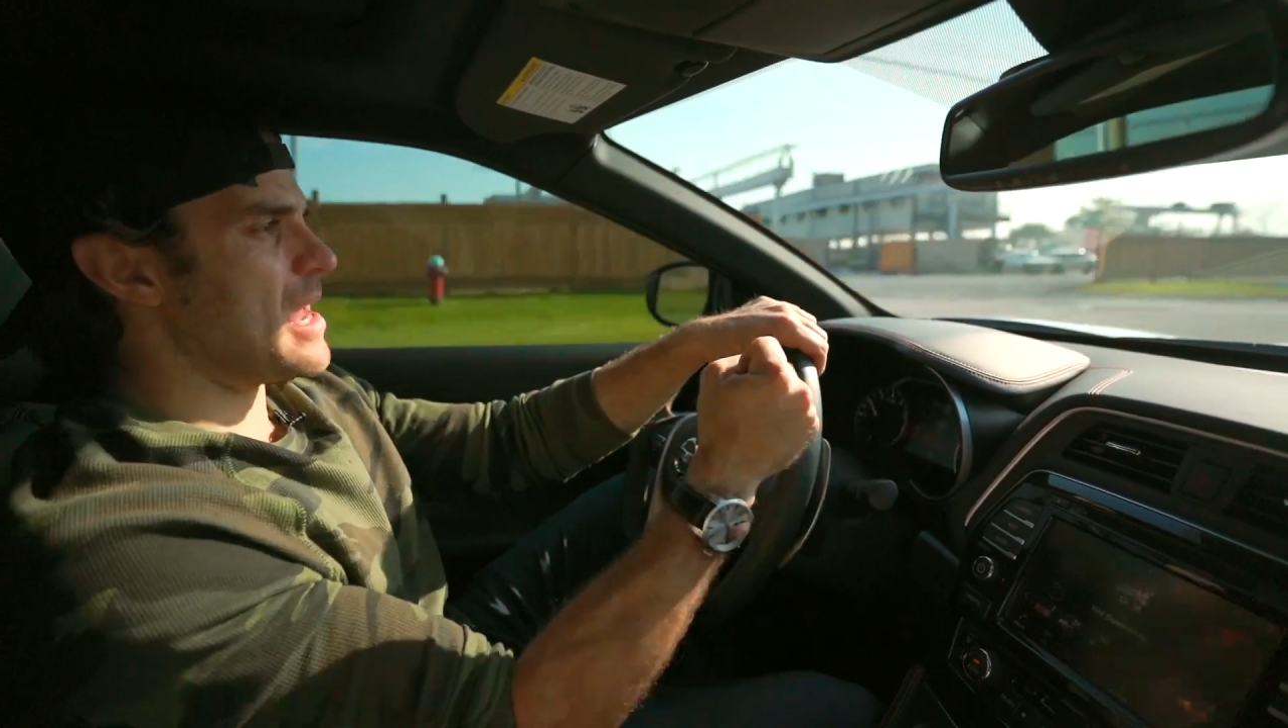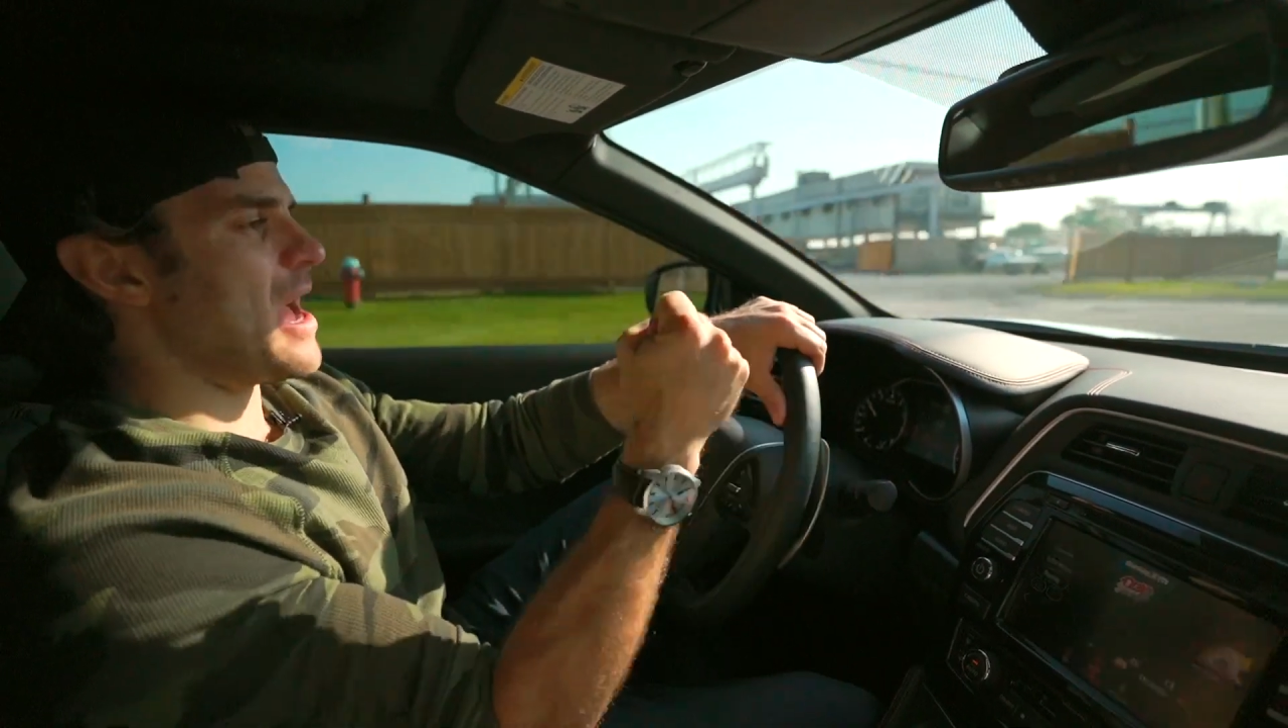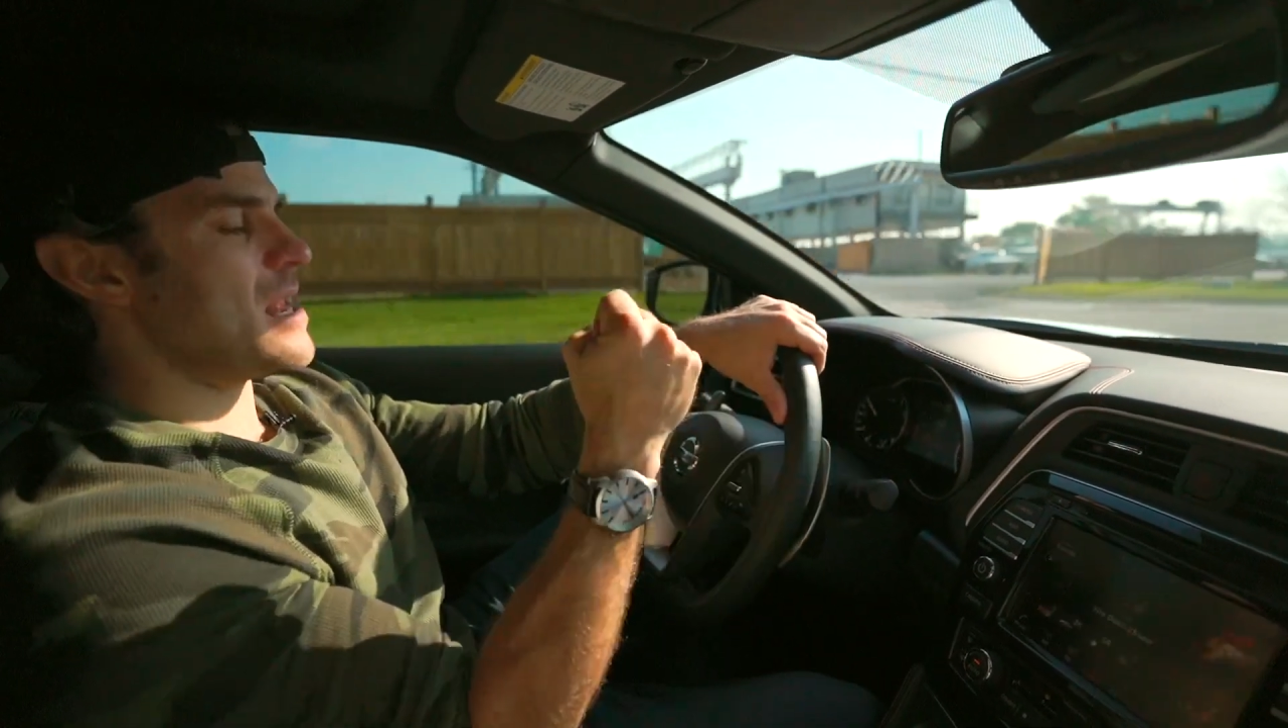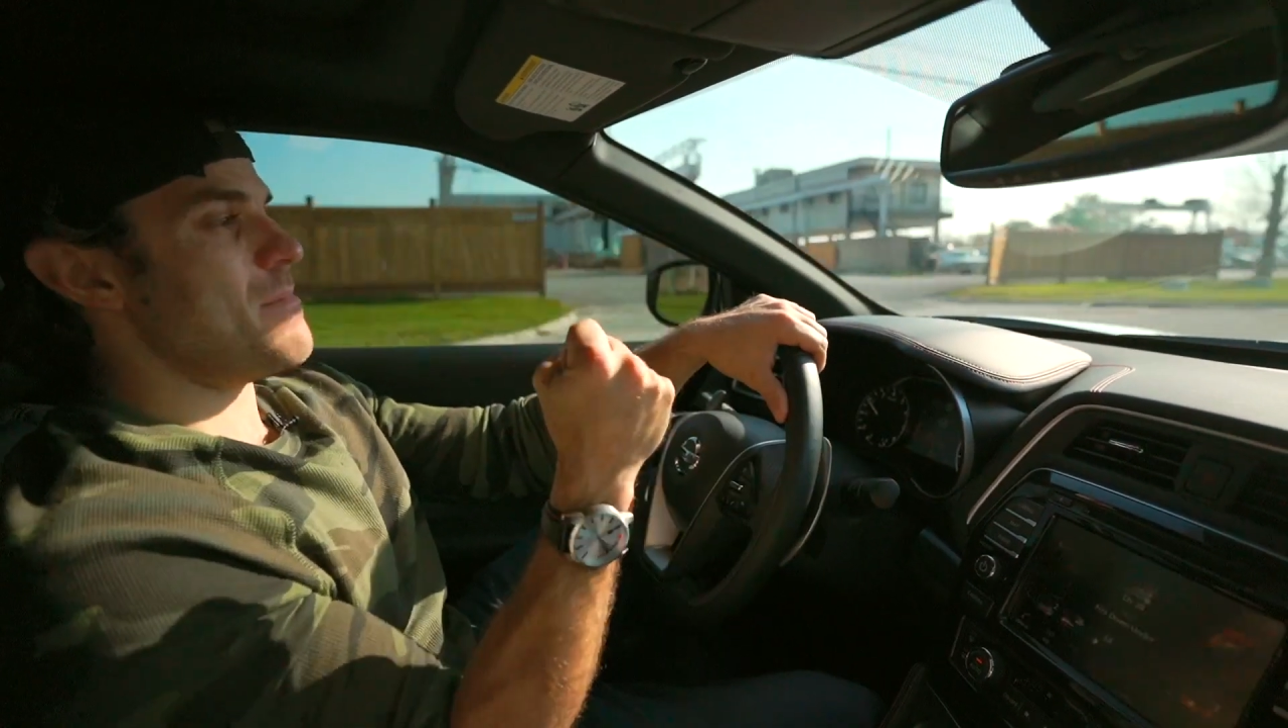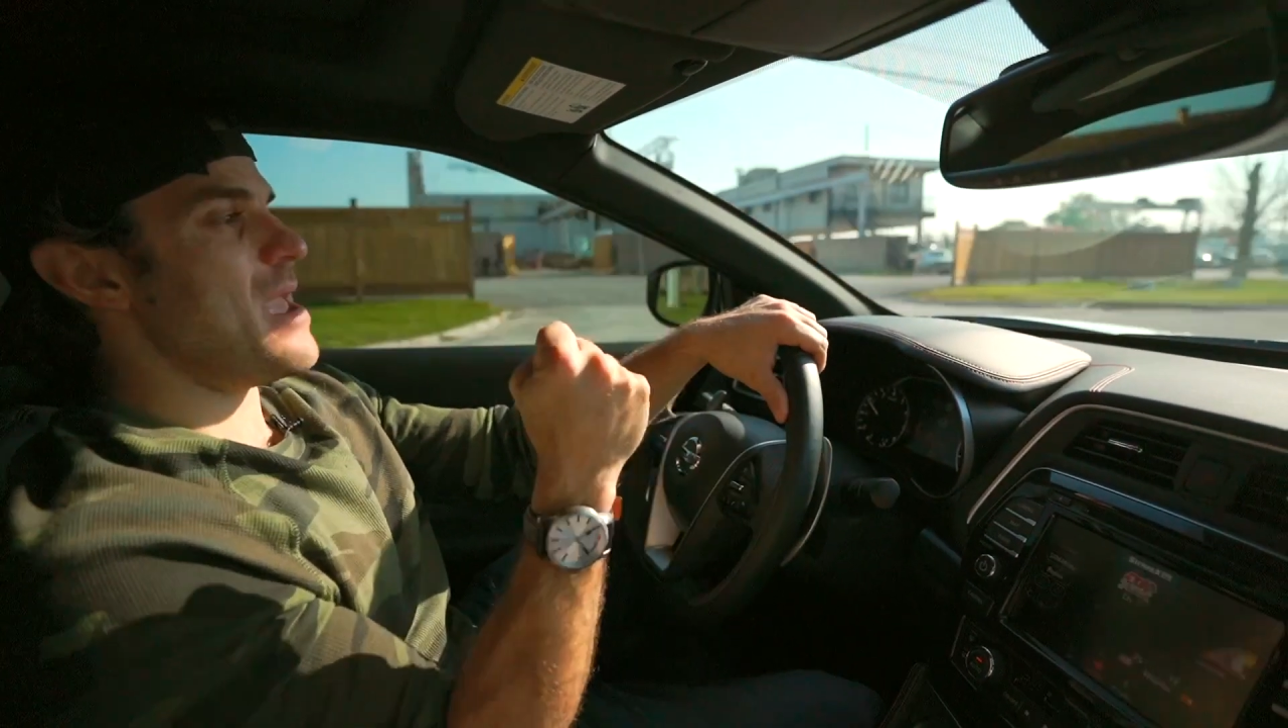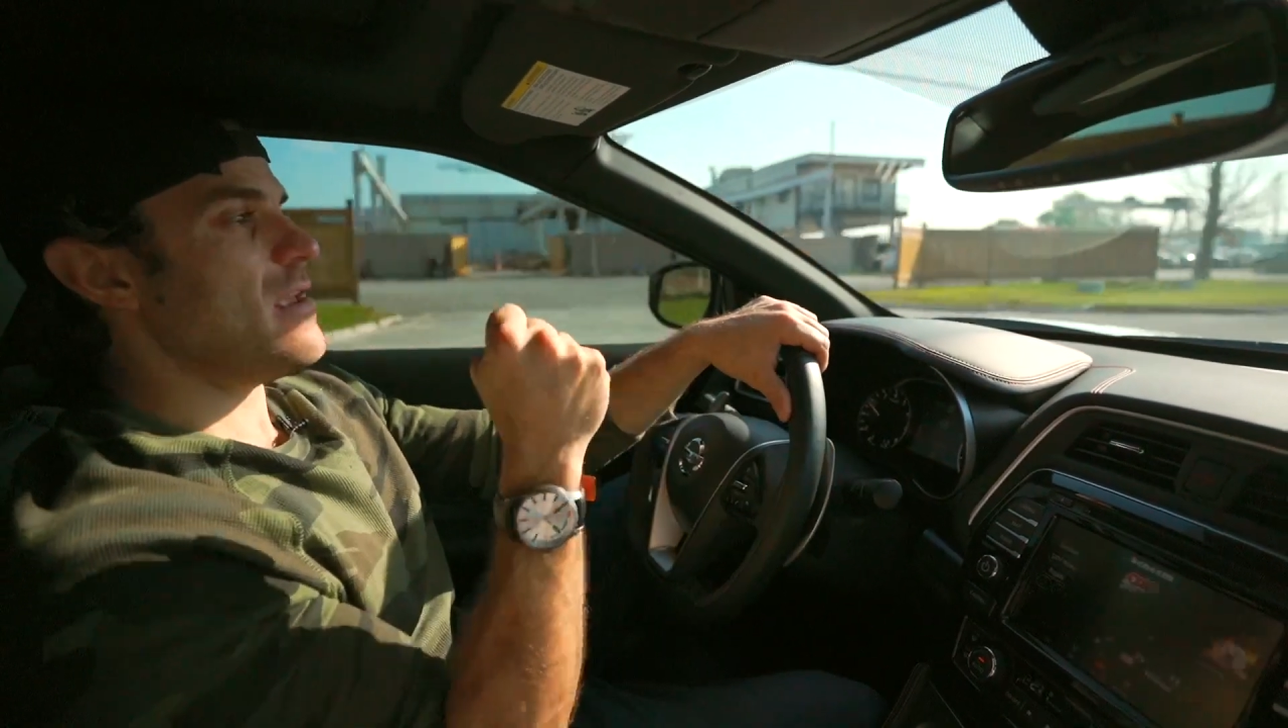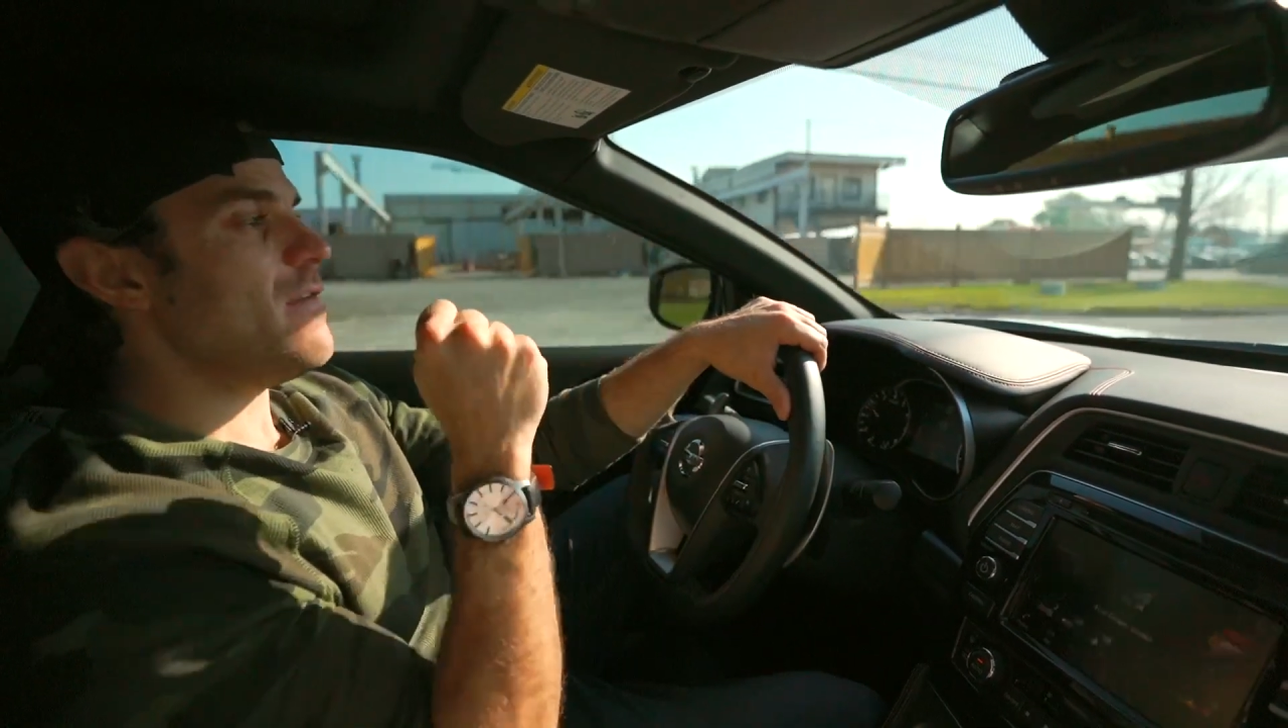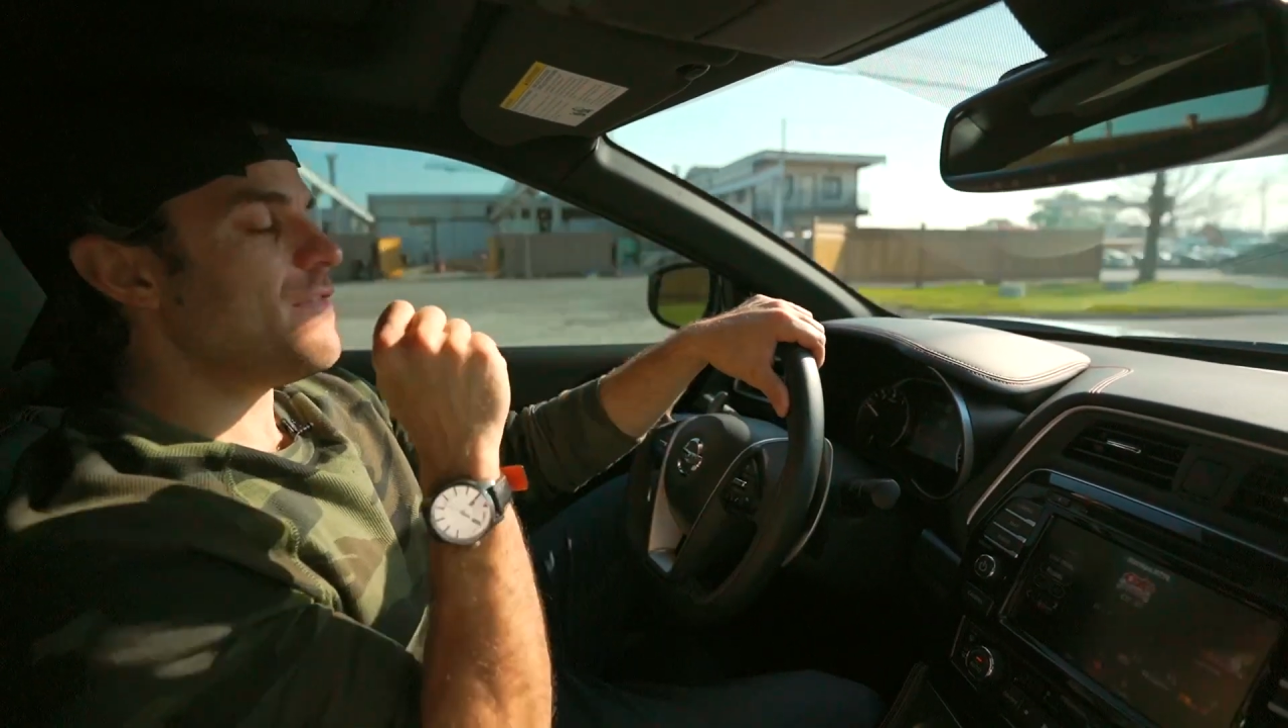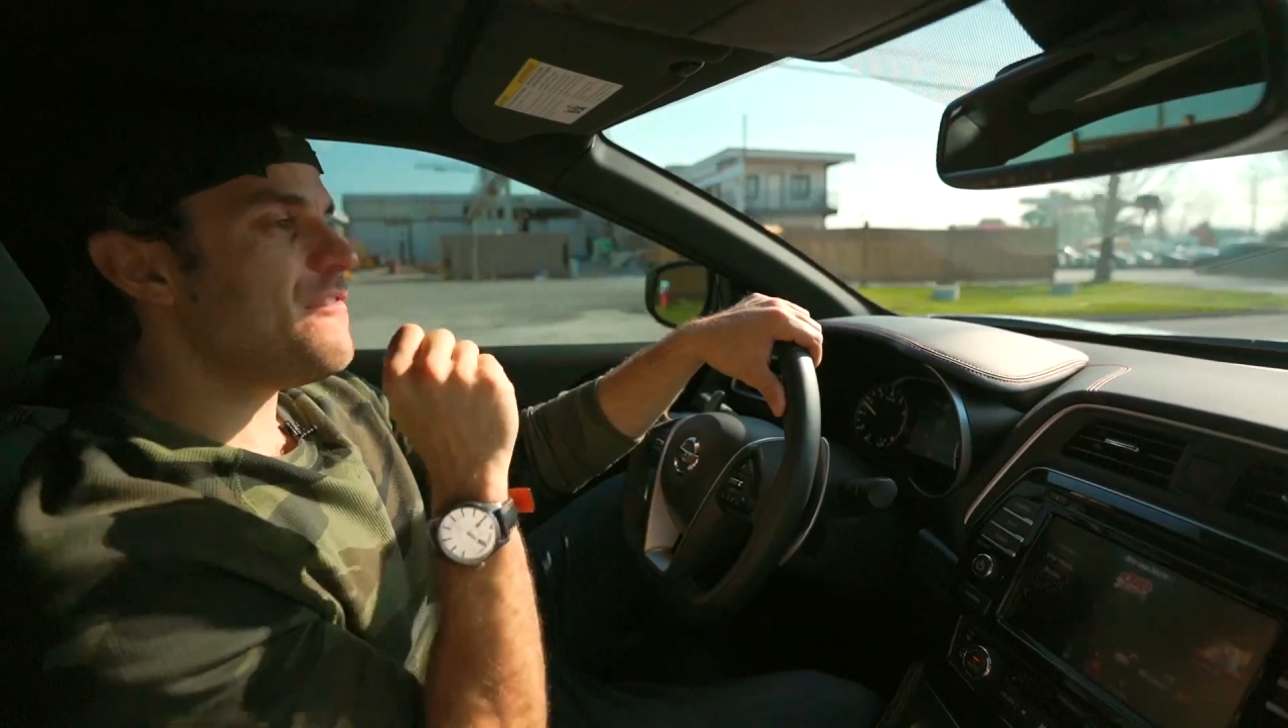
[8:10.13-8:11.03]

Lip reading: kind of make you